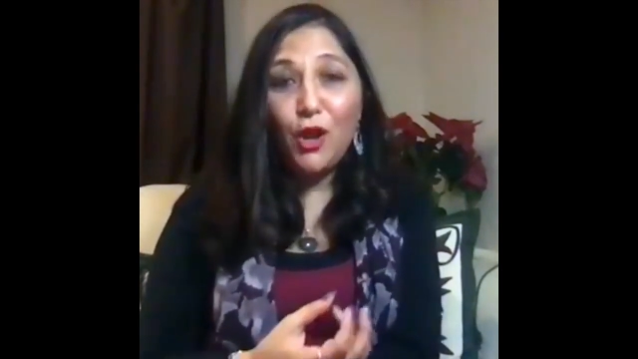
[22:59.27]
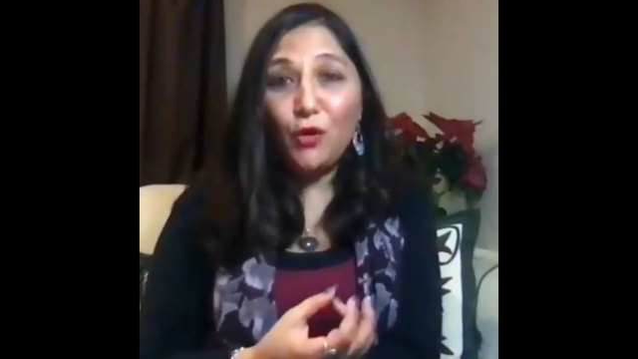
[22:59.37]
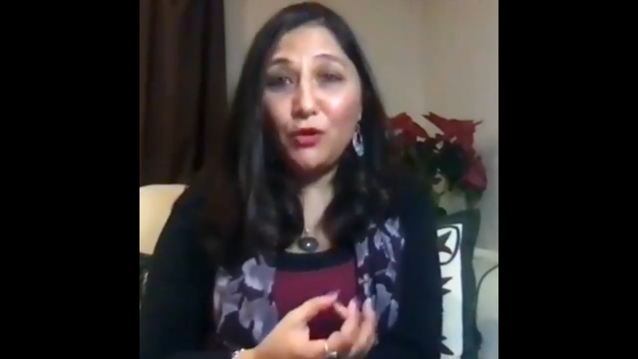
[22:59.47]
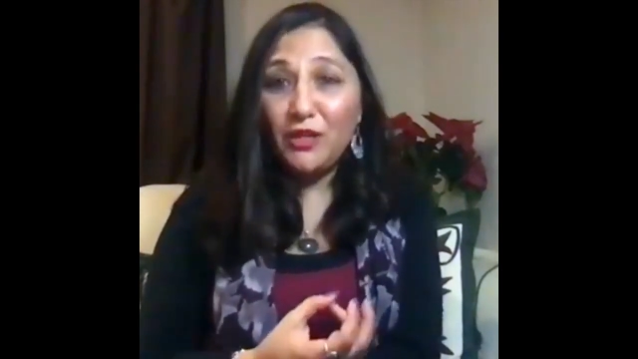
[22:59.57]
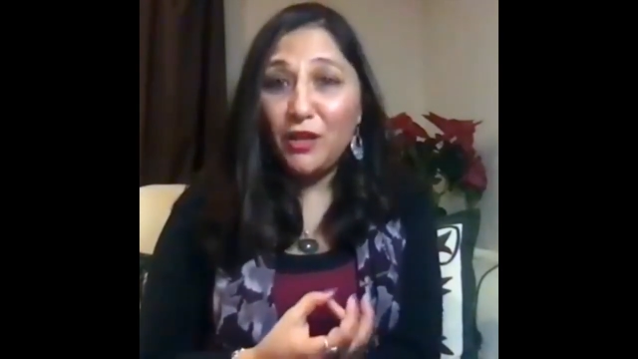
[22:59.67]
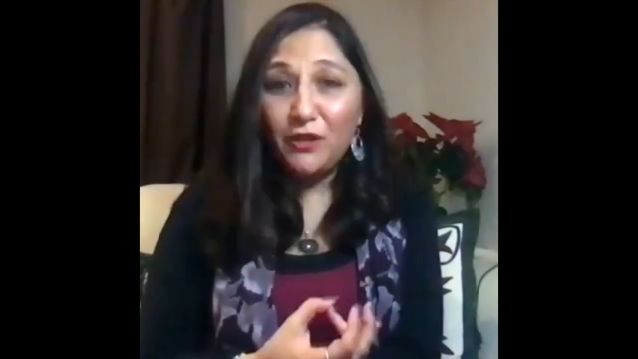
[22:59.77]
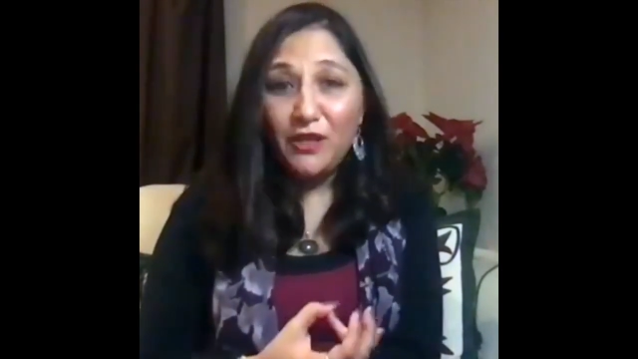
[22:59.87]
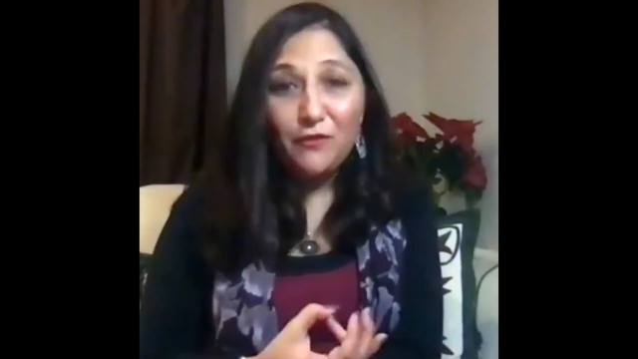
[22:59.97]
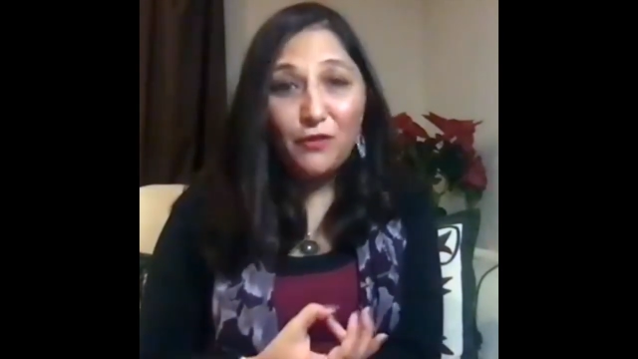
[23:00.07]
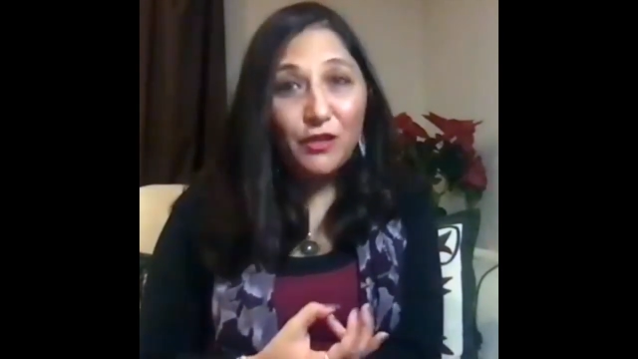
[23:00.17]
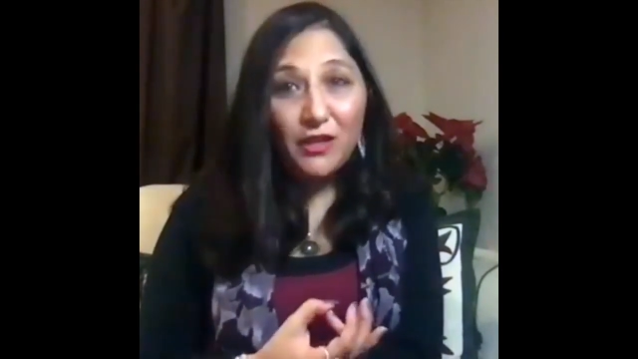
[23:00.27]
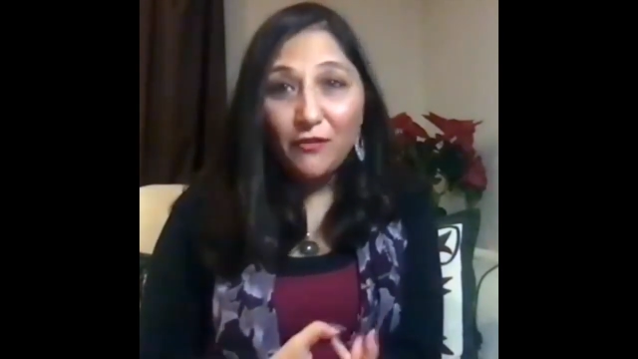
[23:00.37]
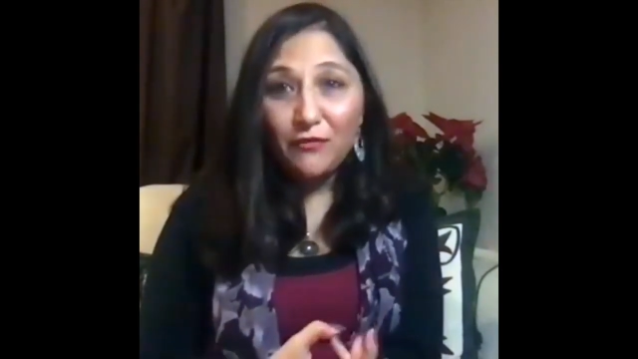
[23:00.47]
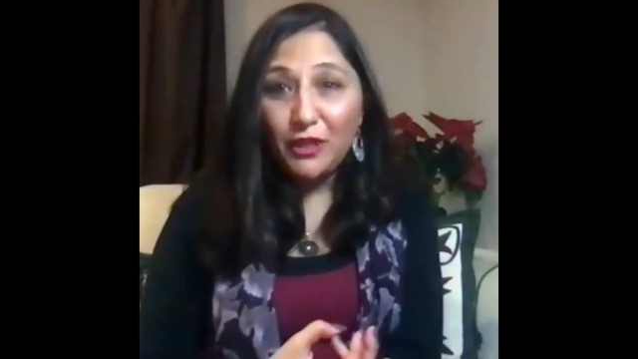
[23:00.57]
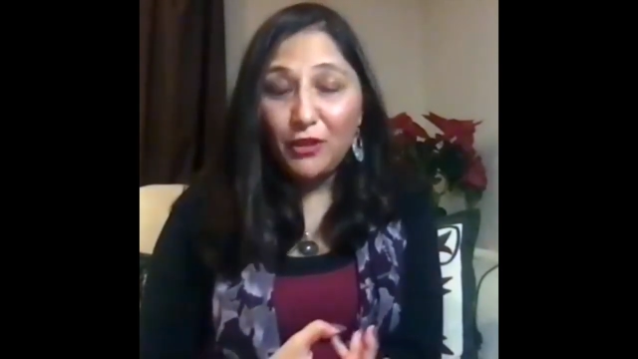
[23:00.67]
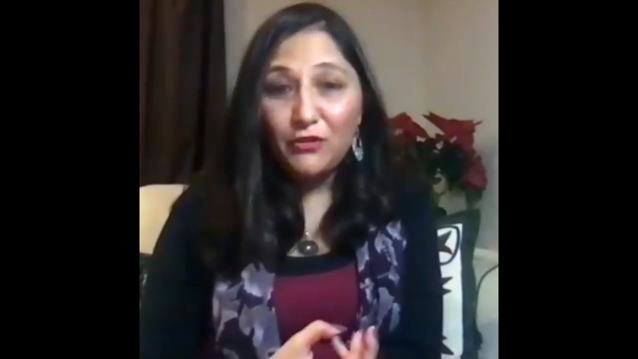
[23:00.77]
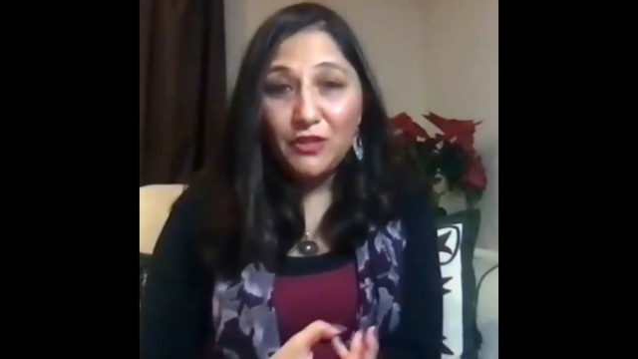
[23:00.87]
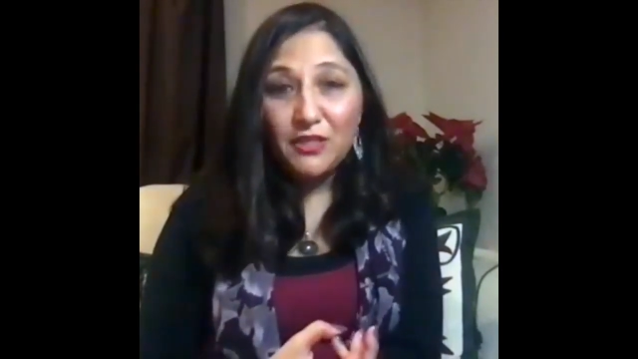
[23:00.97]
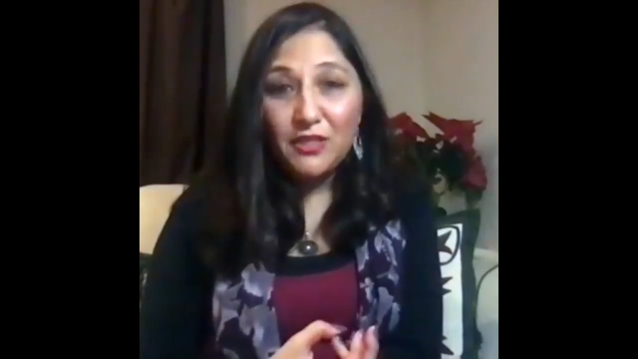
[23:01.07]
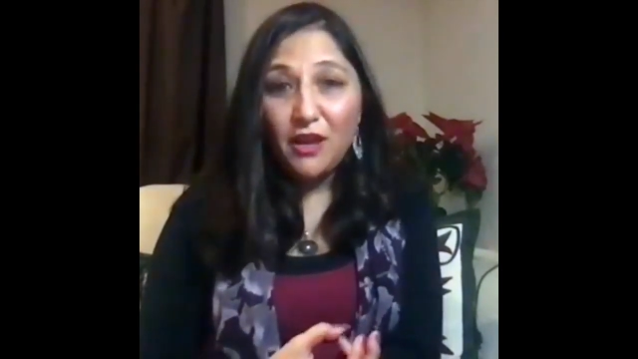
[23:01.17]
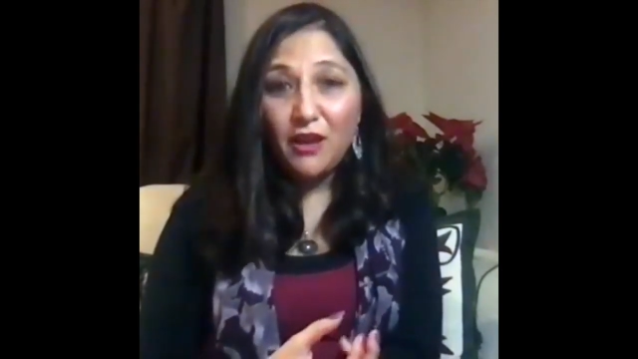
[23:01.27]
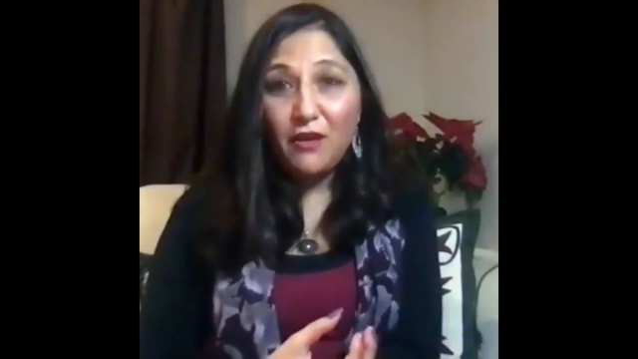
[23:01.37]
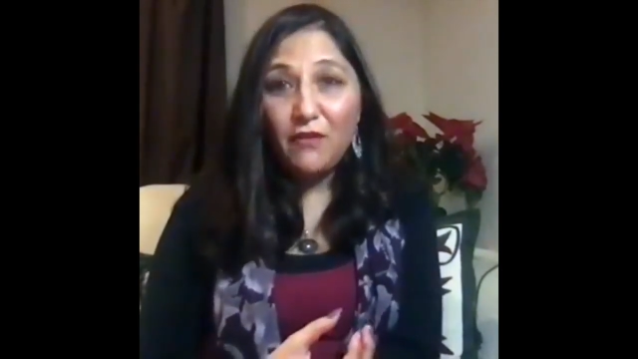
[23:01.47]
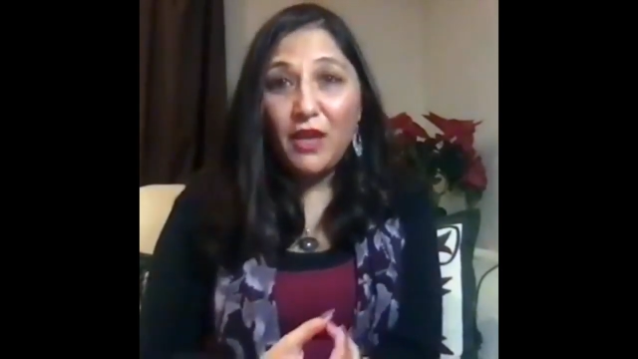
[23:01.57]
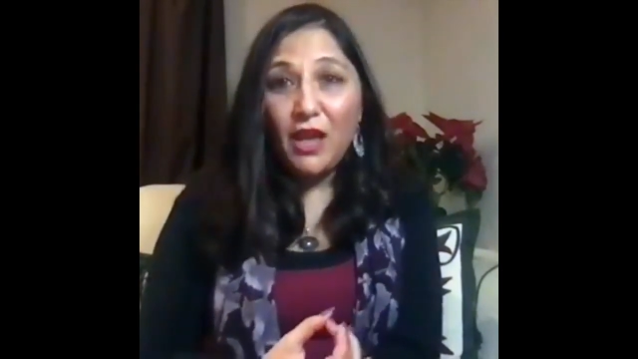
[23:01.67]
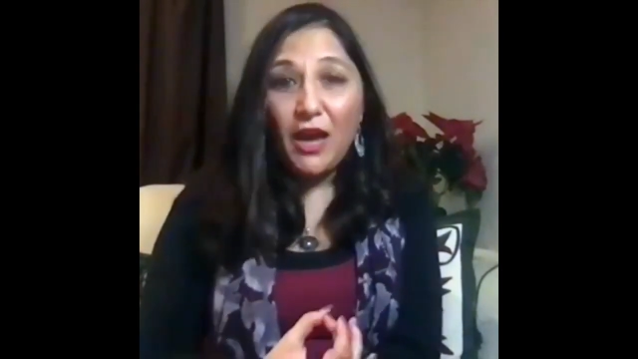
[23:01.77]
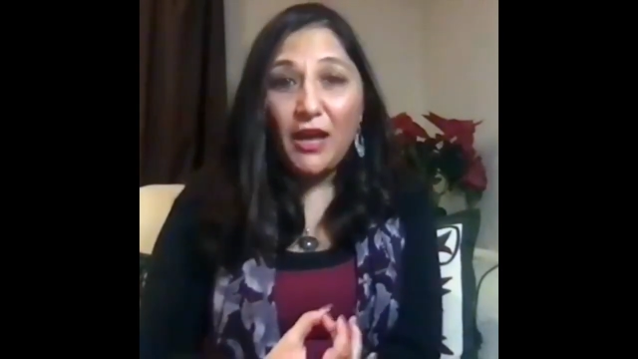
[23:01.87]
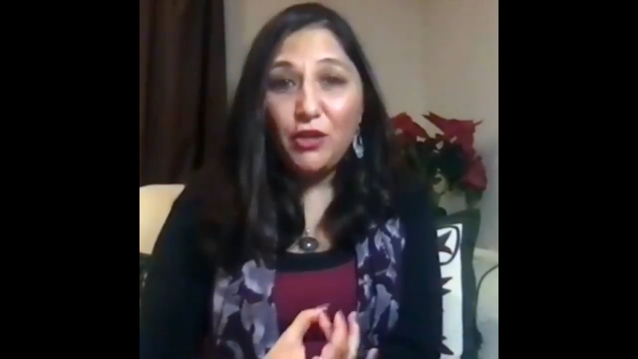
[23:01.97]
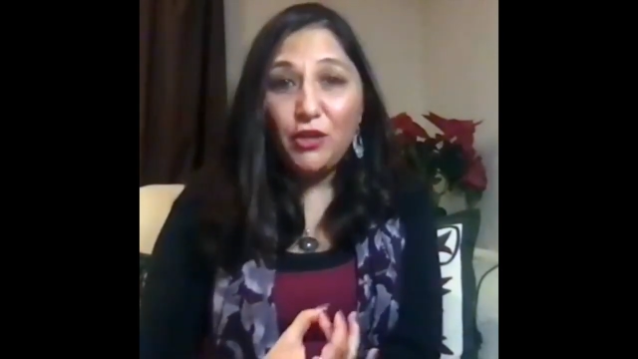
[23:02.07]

or they don't give you the love that you deserve, and you